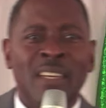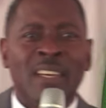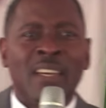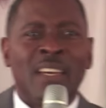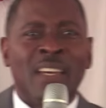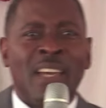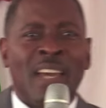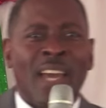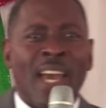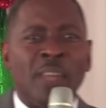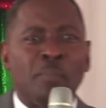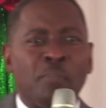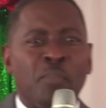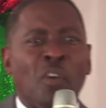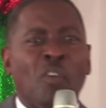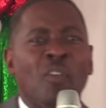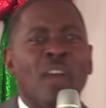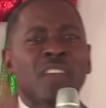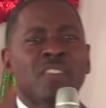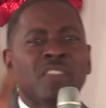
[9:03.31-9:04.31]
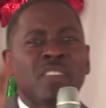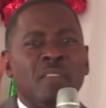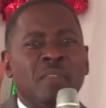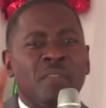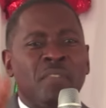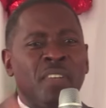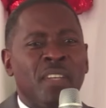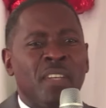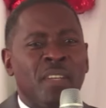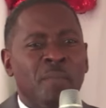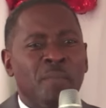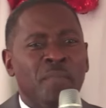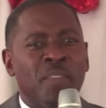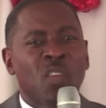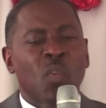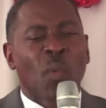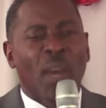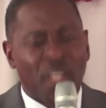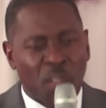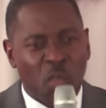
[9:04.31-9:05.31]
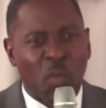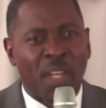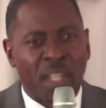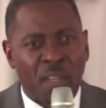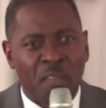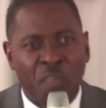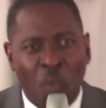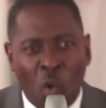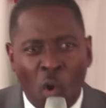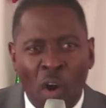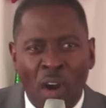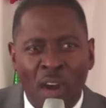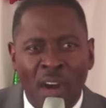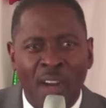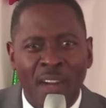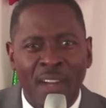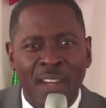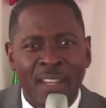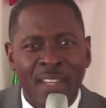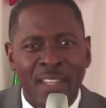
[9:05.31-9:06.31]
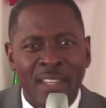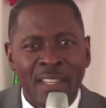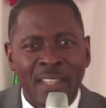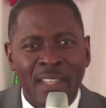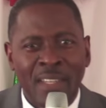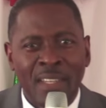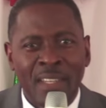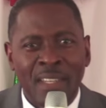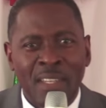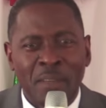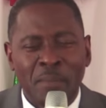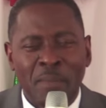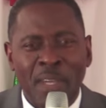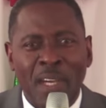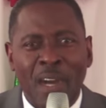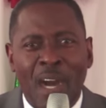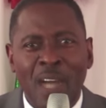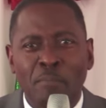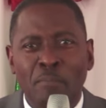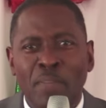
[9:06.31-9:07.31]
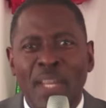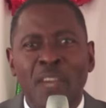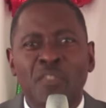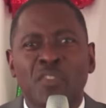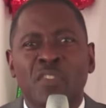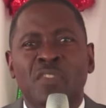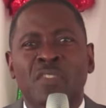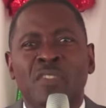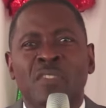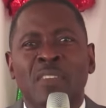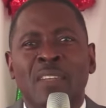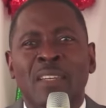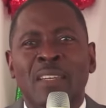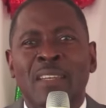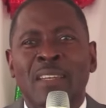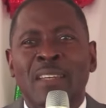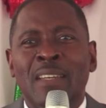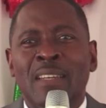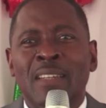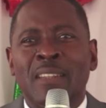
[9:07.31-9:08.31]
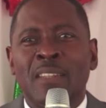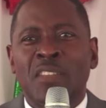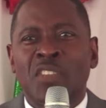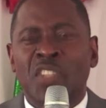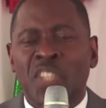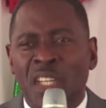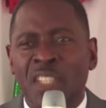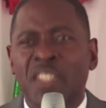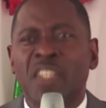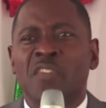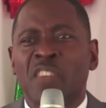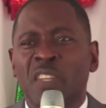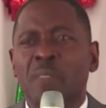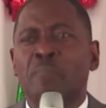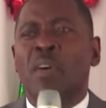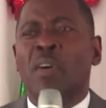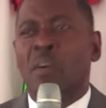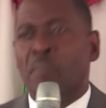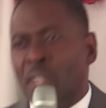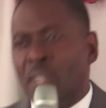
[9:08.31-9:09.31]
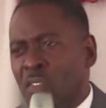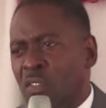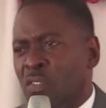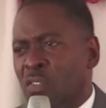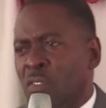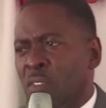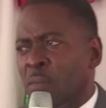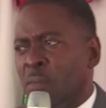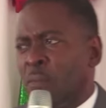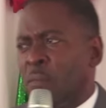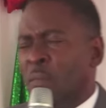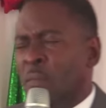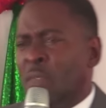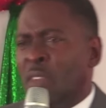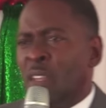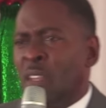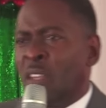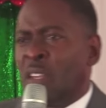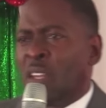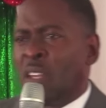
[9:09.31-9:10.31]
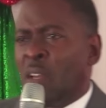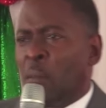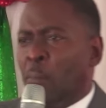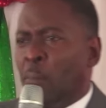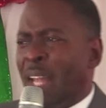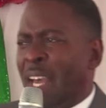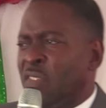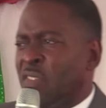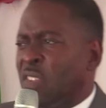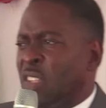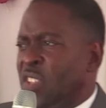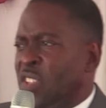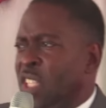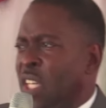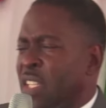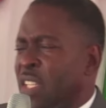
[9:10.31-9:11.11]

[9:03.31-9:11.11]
and progressive 2024. May God bless the churches in Berbice. Bless the churches